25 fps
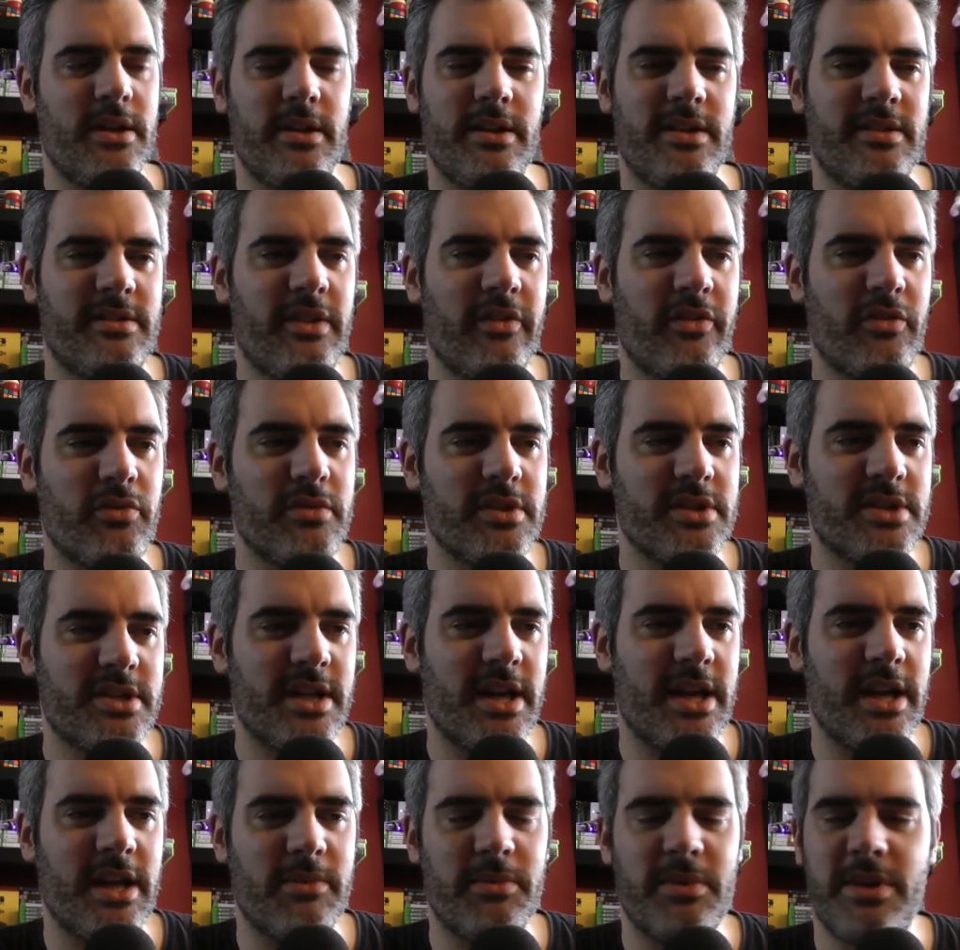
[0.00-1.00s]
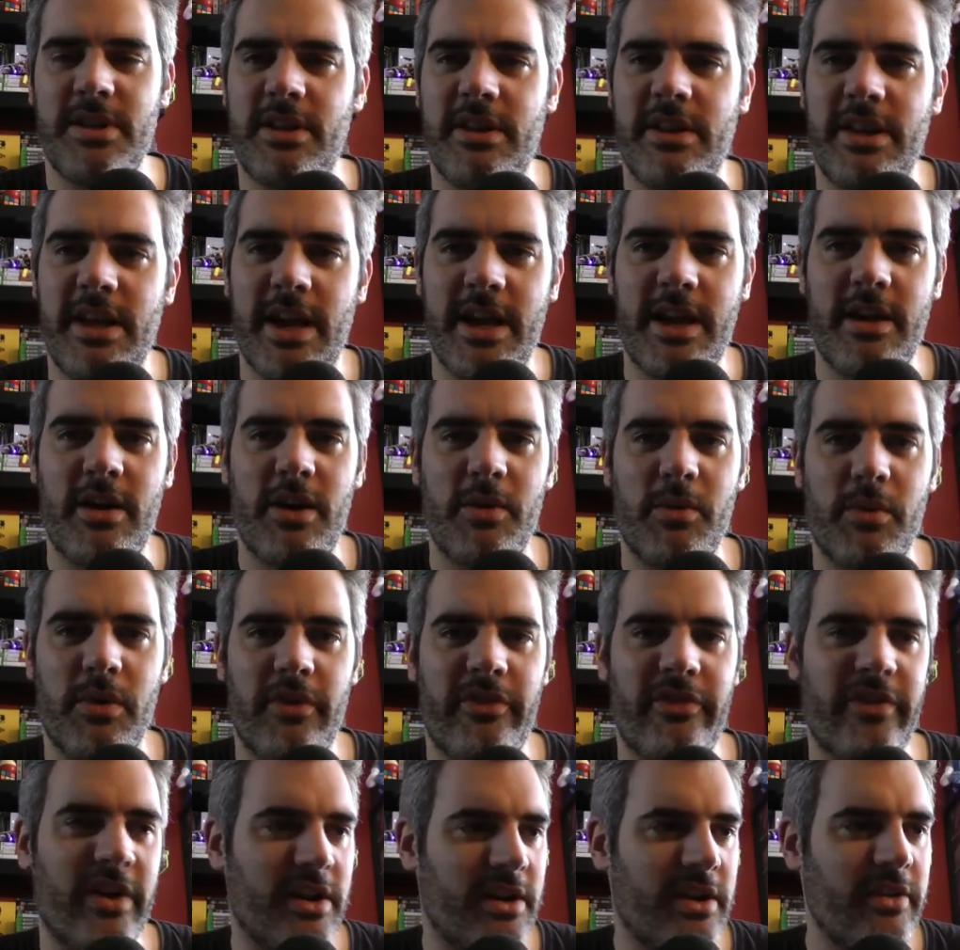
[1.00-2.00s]
it's difficult to say. I mean, the AI will
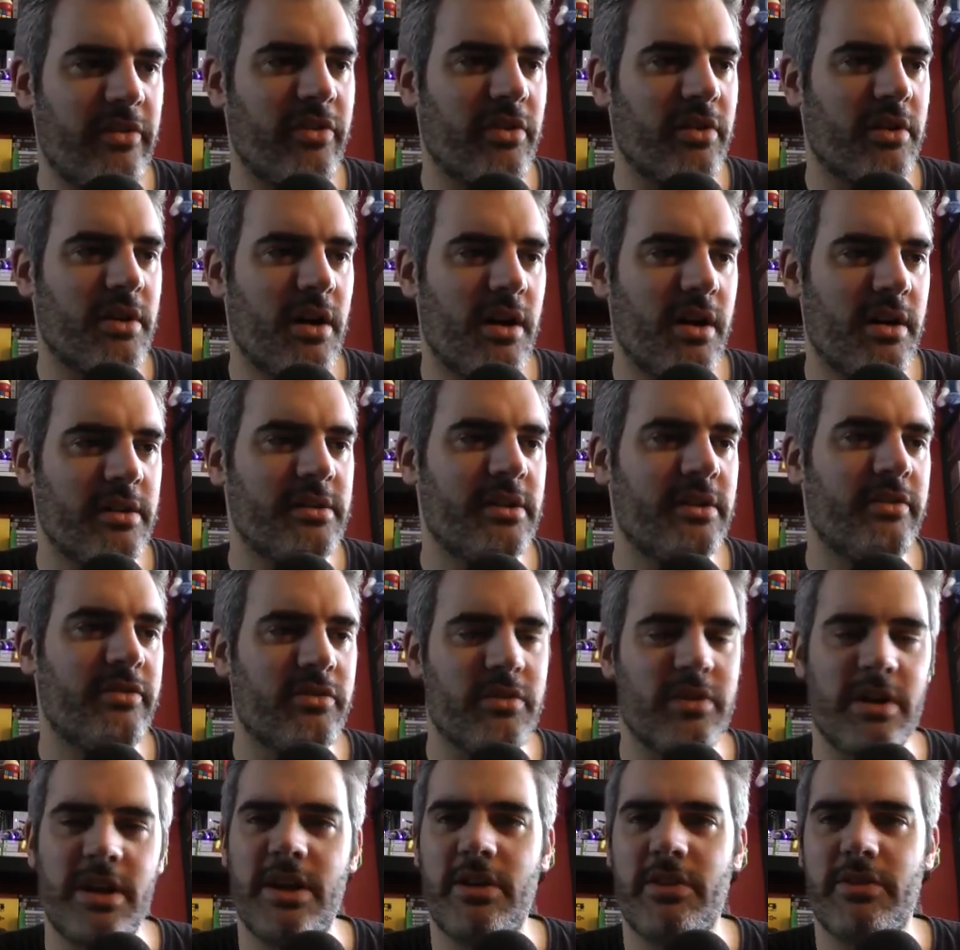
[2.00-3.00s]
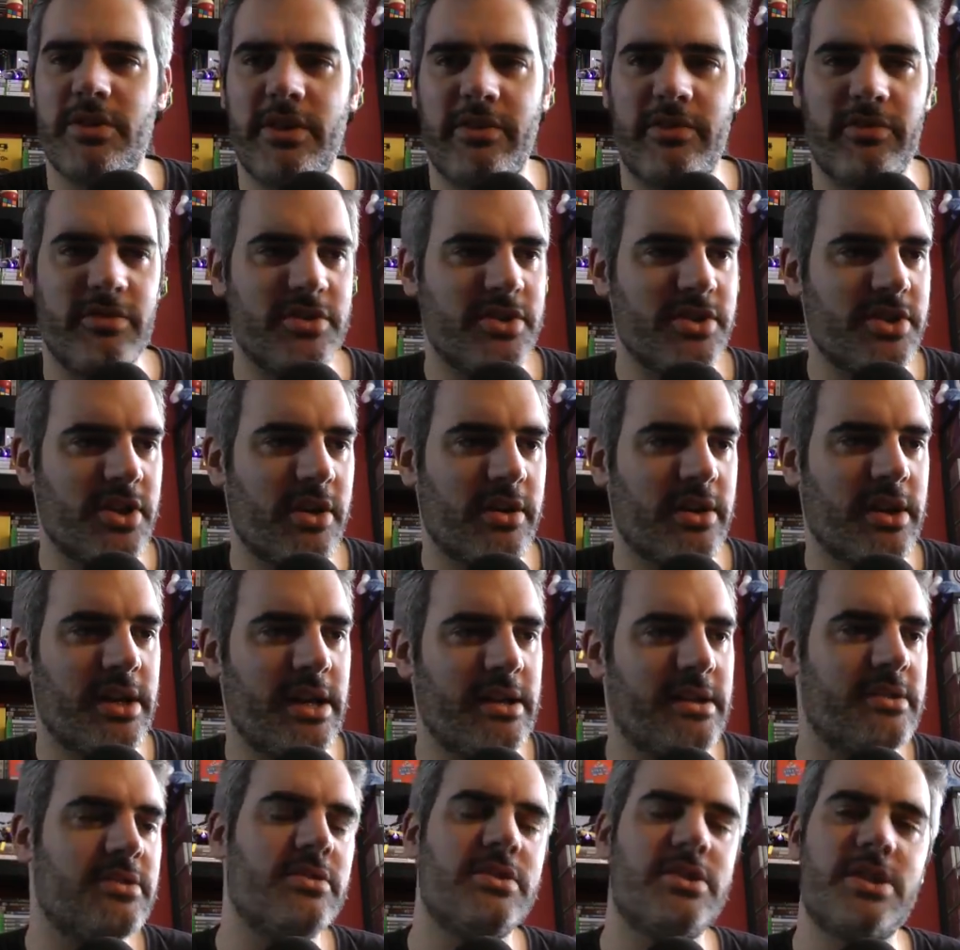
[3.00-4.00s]
affect different cars differently on different
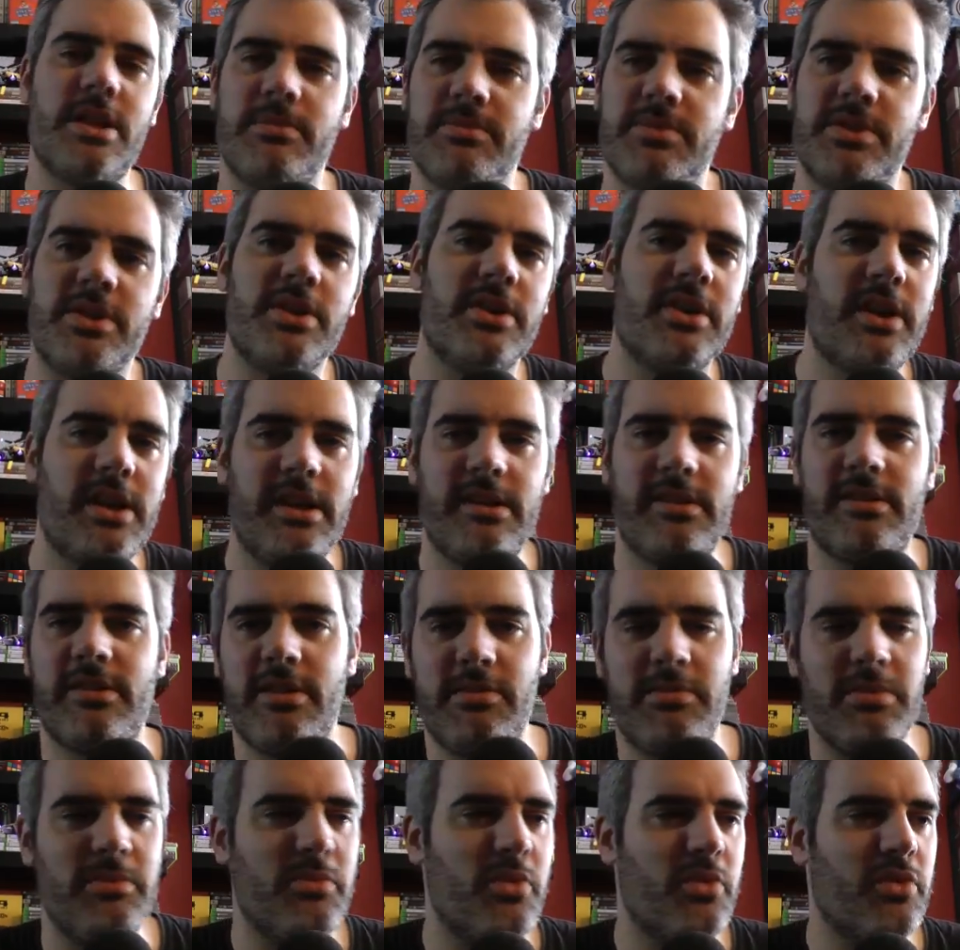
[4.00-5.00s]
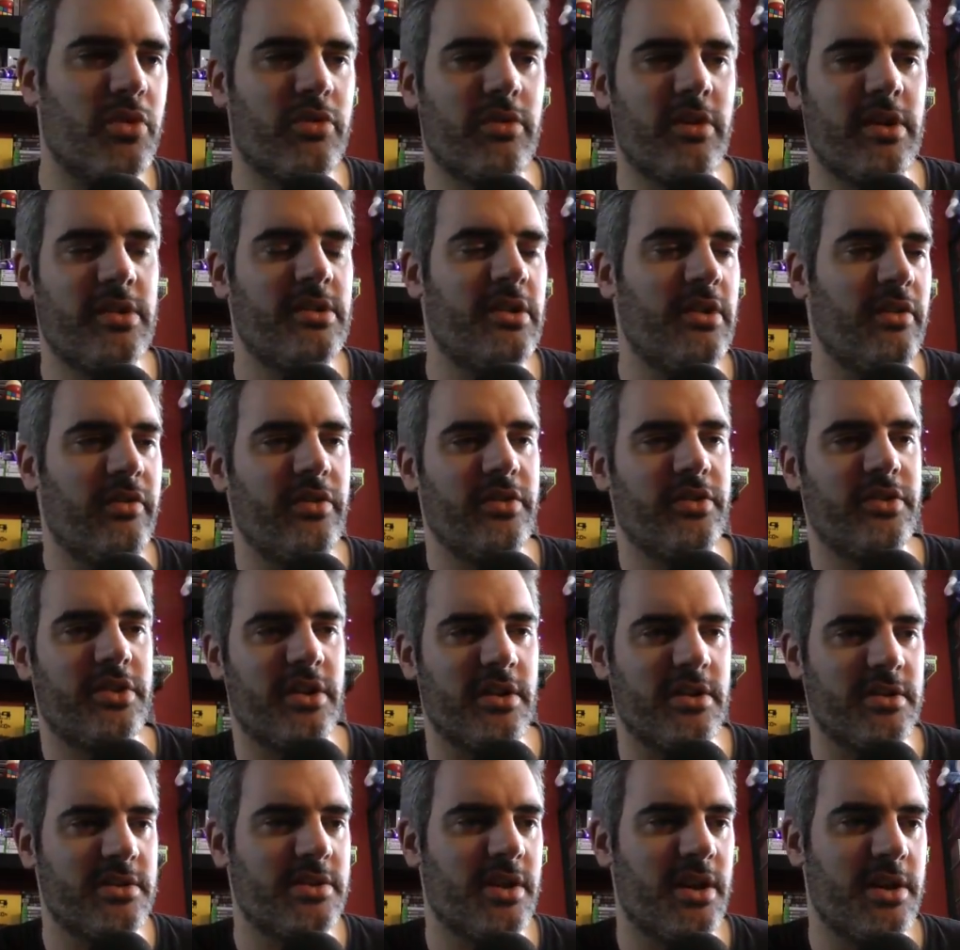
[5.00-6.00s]
circuits. On some circuits they'll be more aggressive in
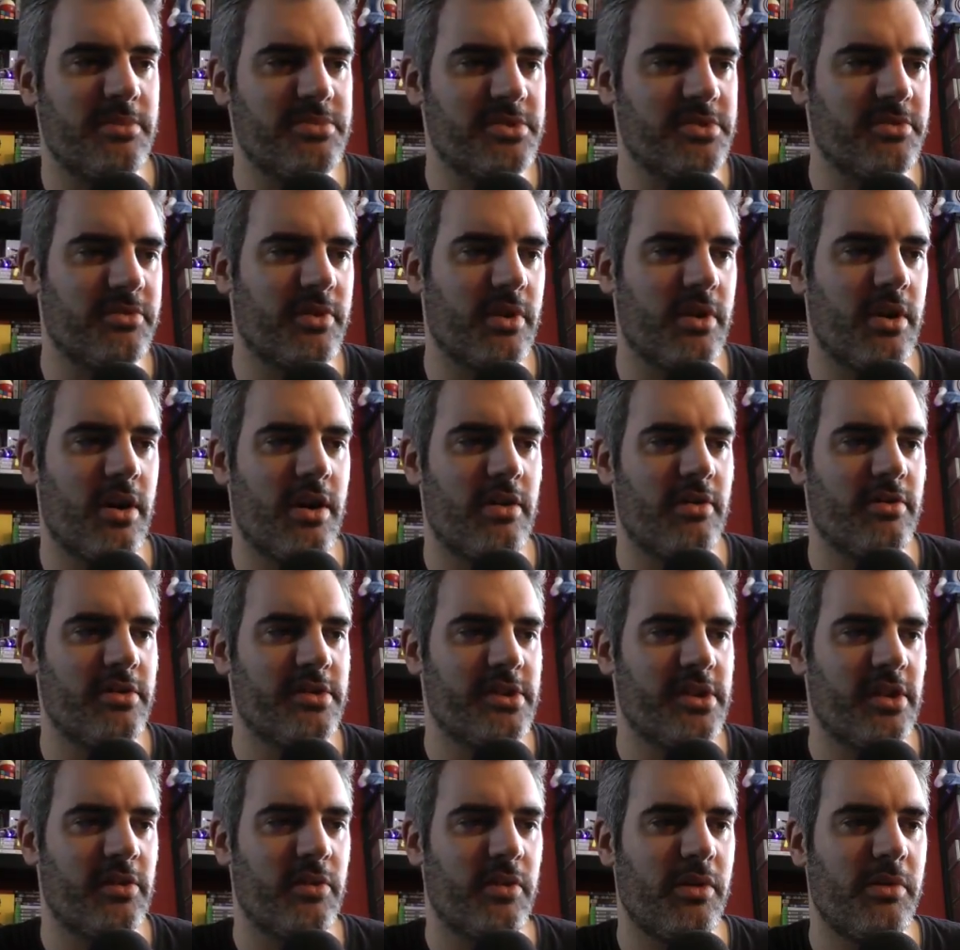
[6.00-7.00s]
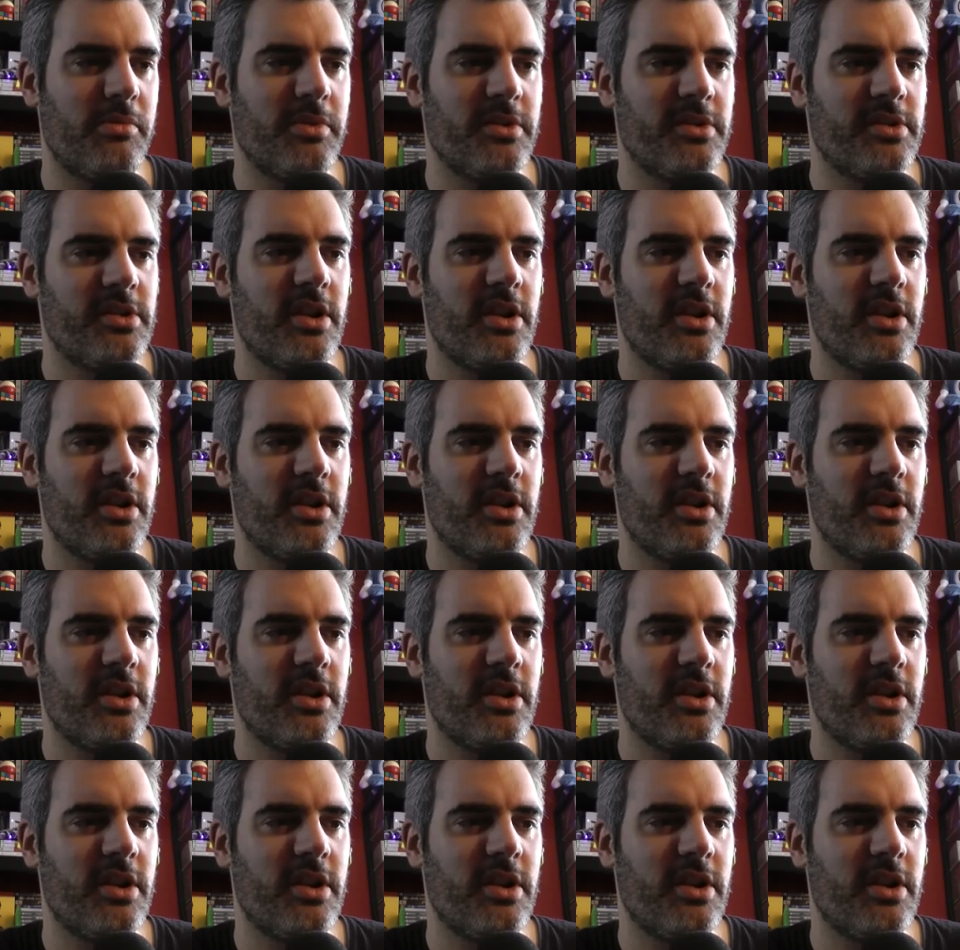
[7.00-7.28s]
certain types of car and so on, but